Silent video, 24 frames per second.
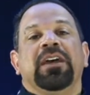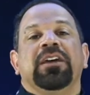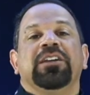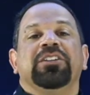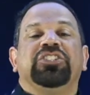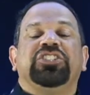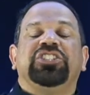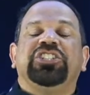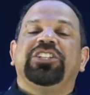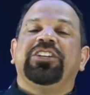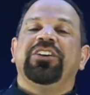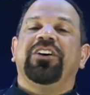
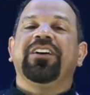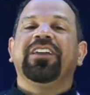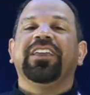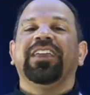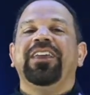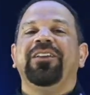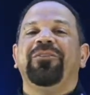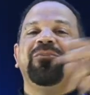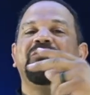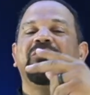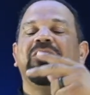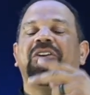
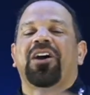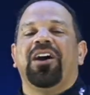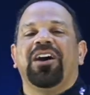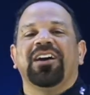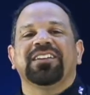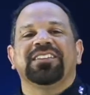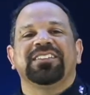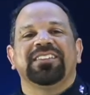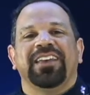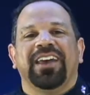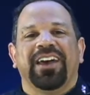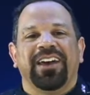chucking
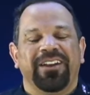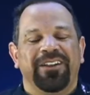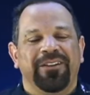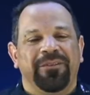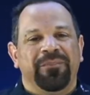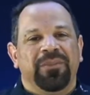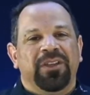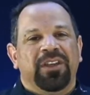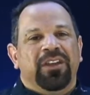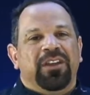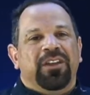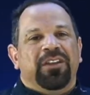rocks at
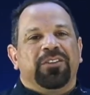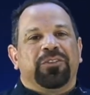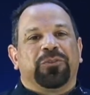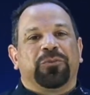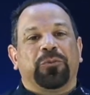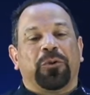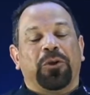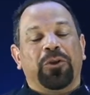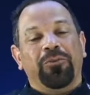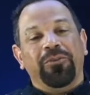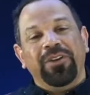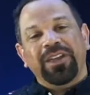him,
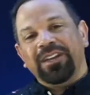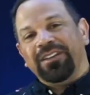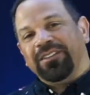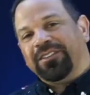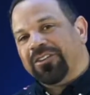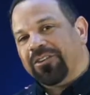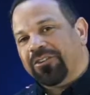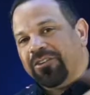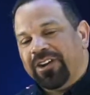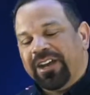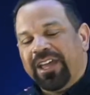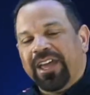throwing
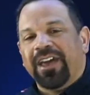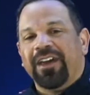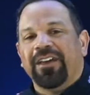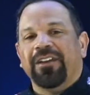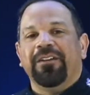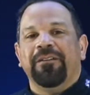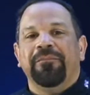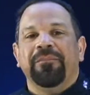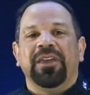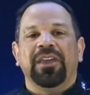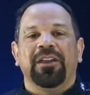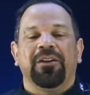dirt at
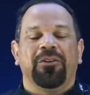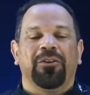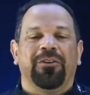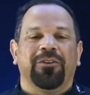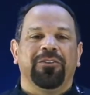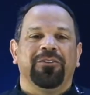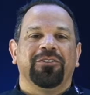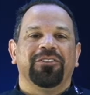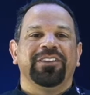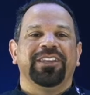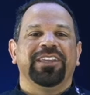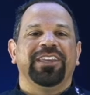him, and
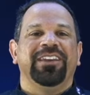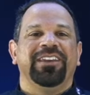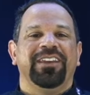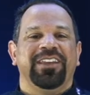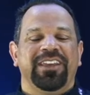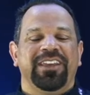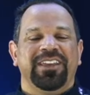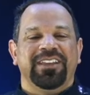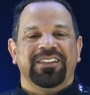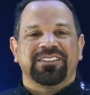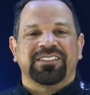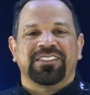hurling
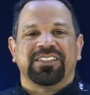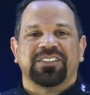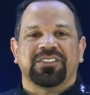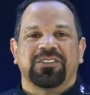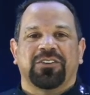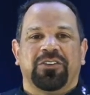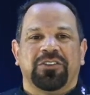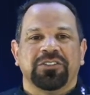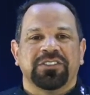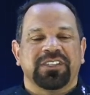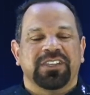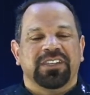
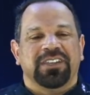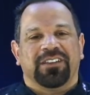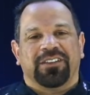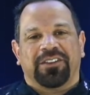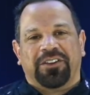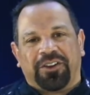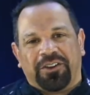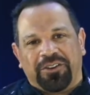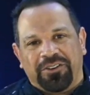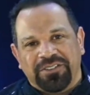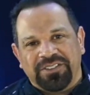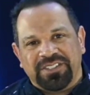insults and
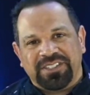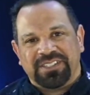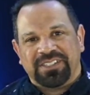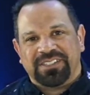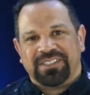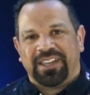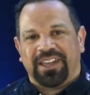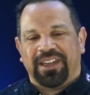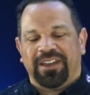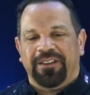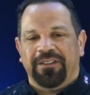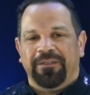curses
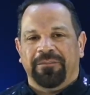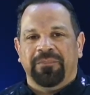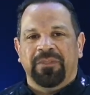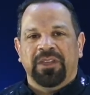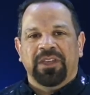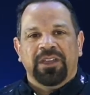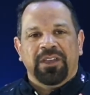at him,